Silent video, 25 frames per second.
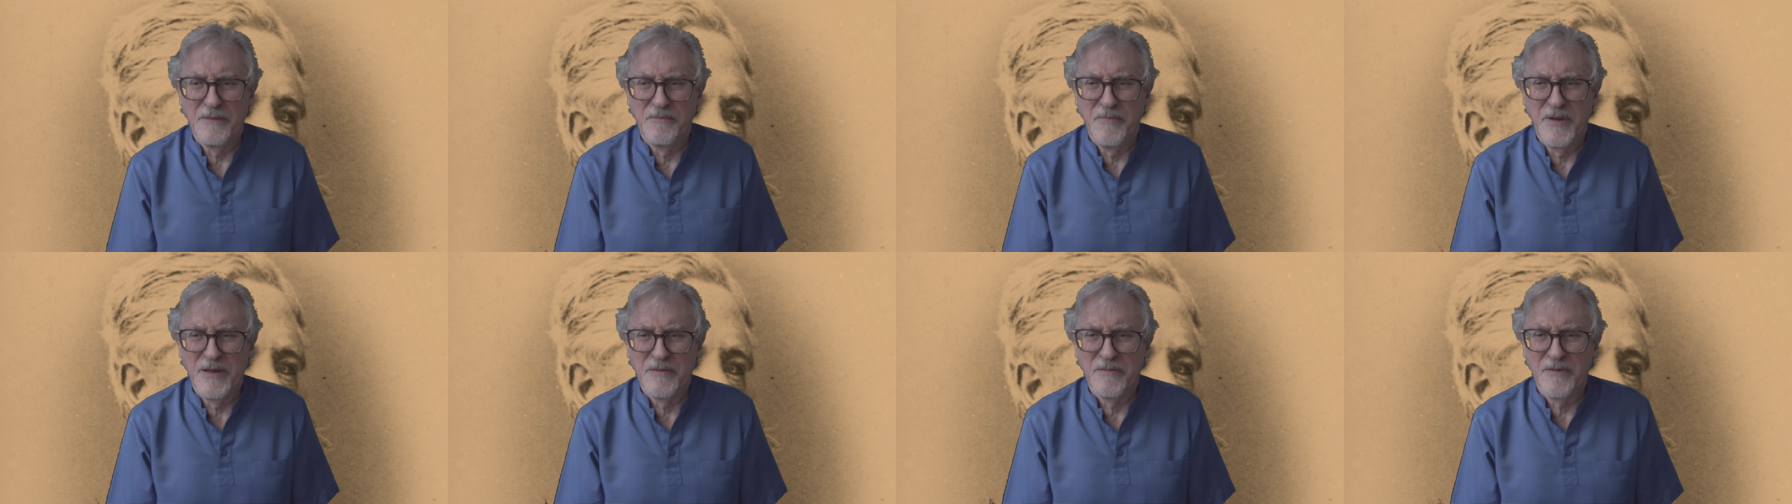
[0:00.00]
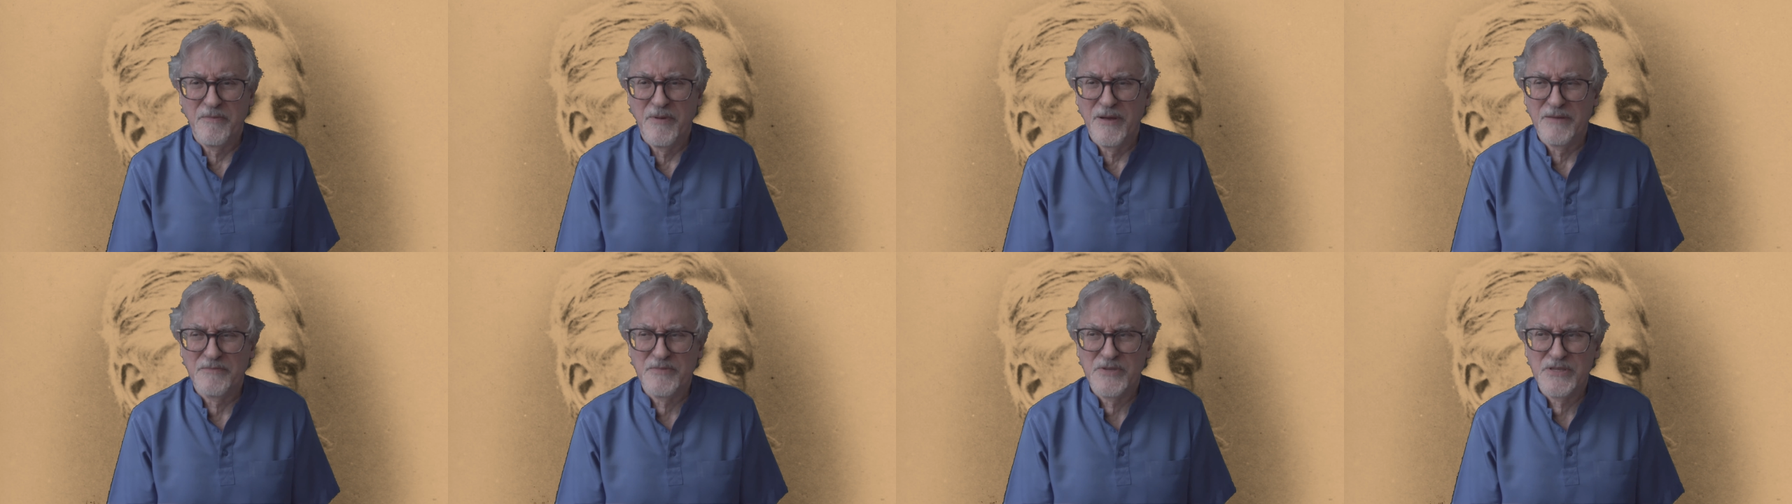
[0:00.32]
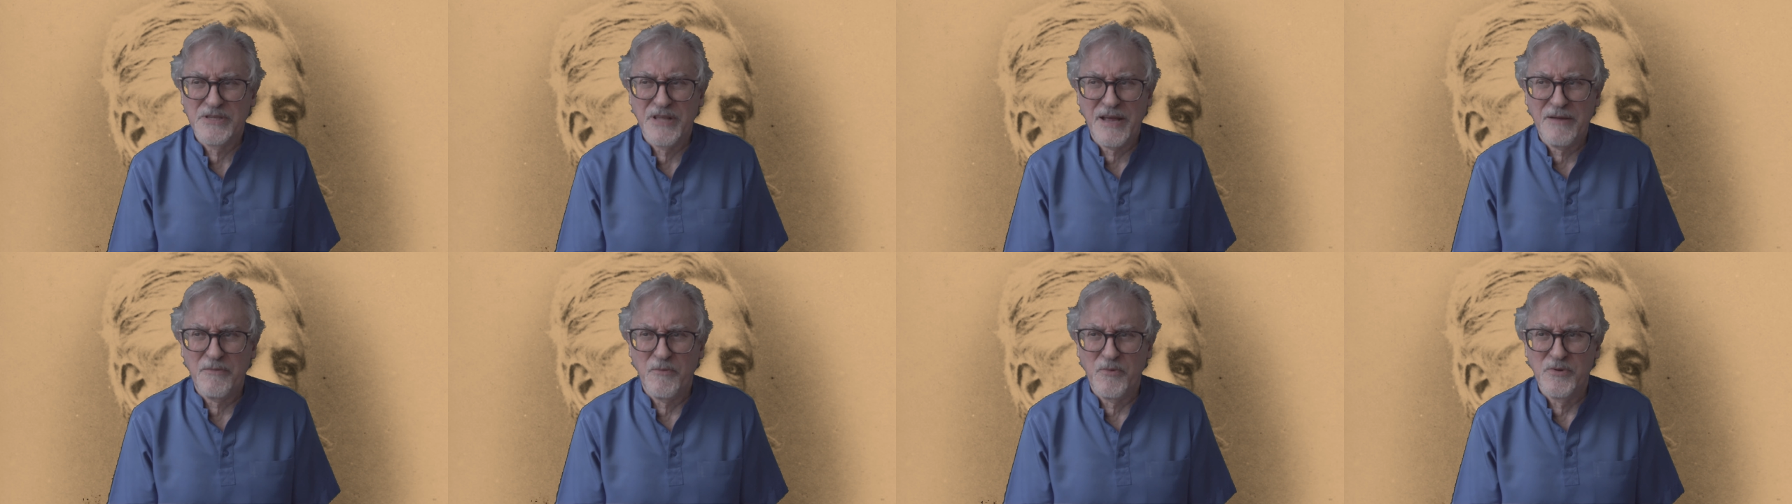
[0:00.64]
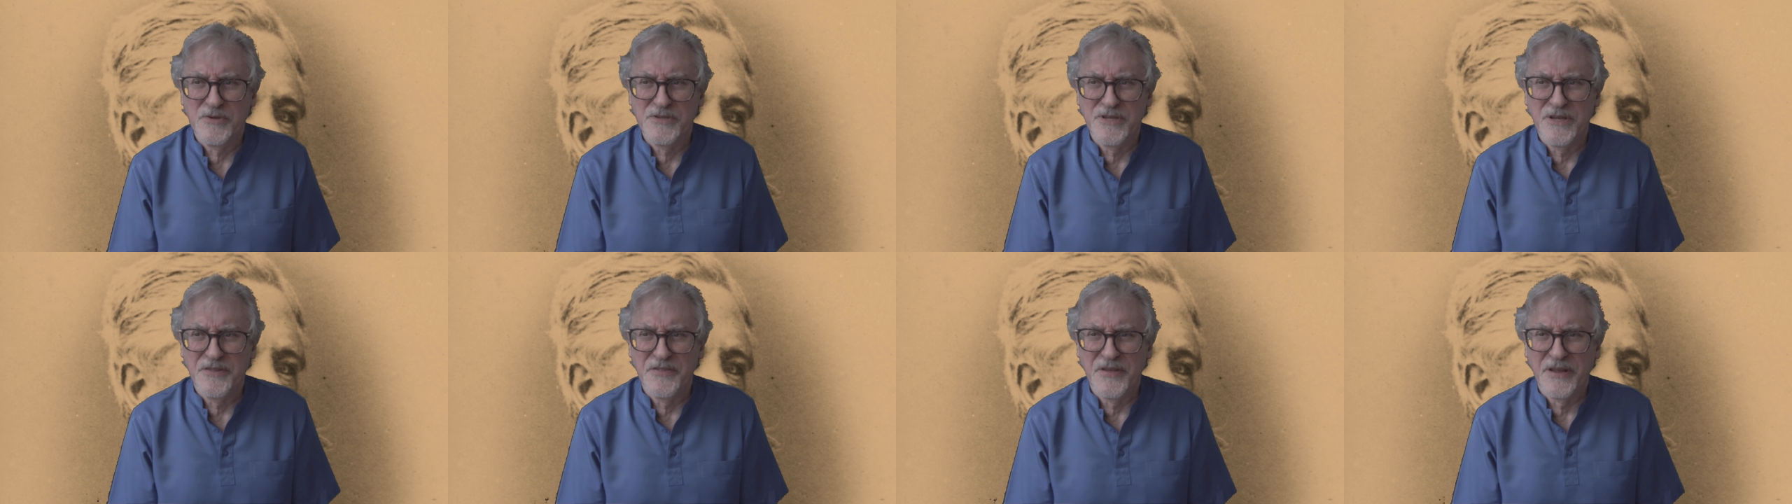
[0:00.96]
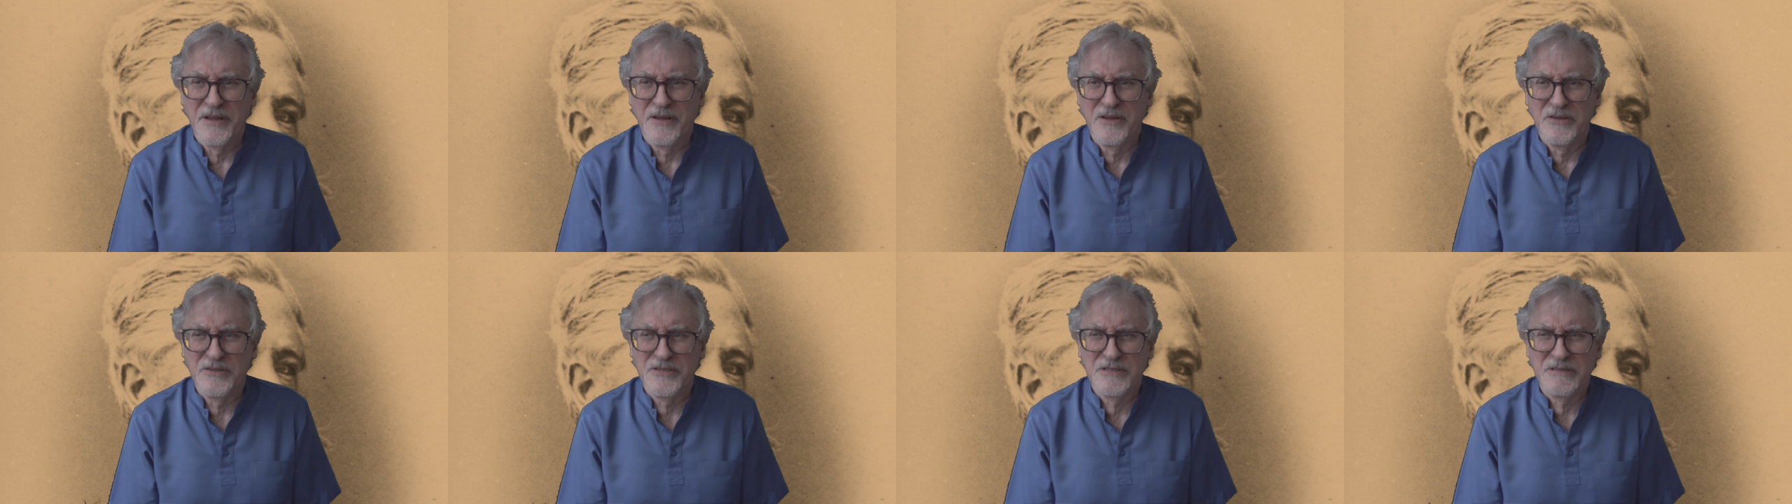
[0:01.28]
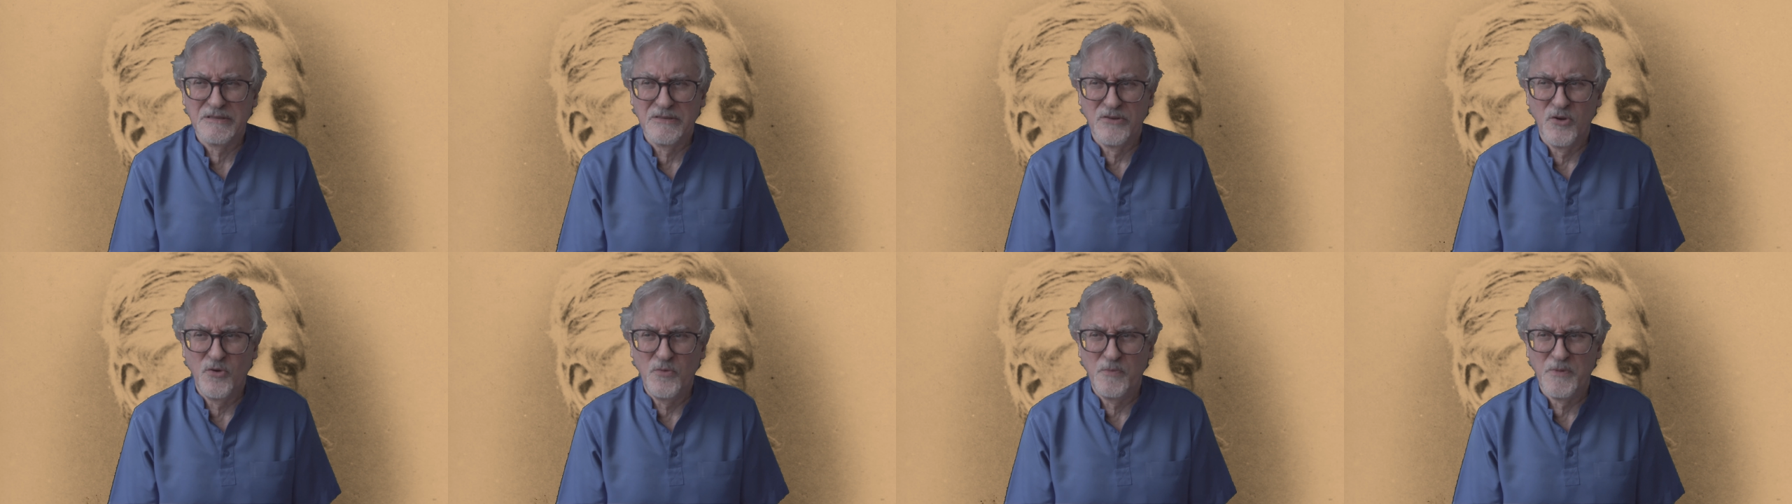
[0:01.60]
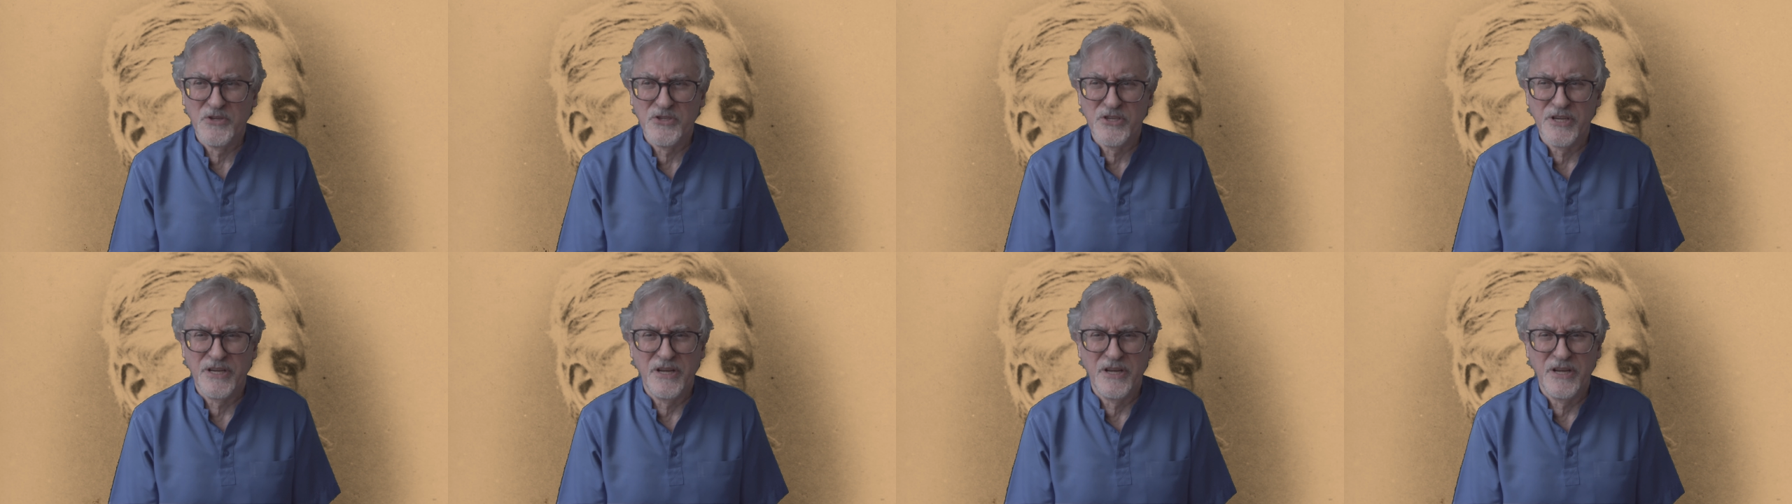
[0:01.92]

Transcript: Perhaps that was her thing, because normally she